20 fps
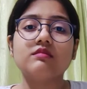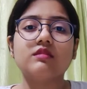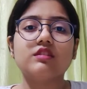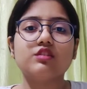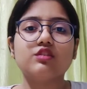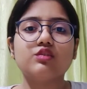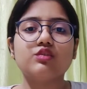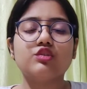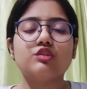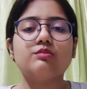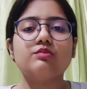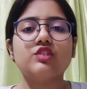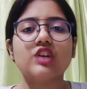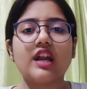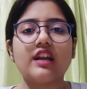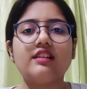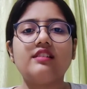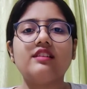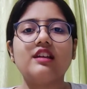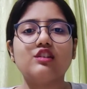YouTube
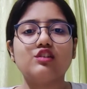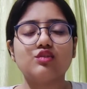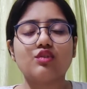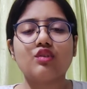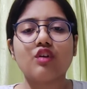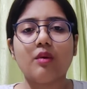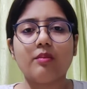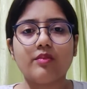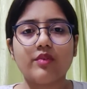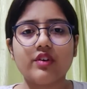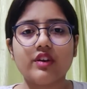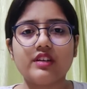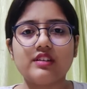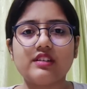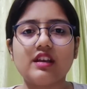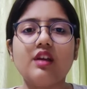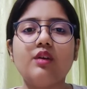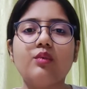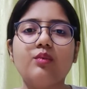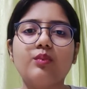channel that you're
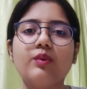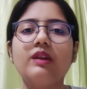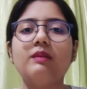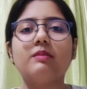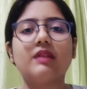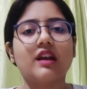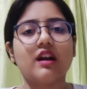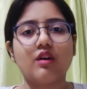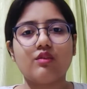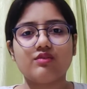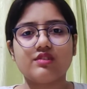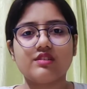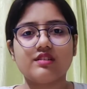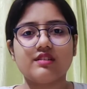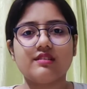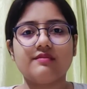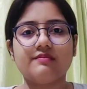operating will be counted.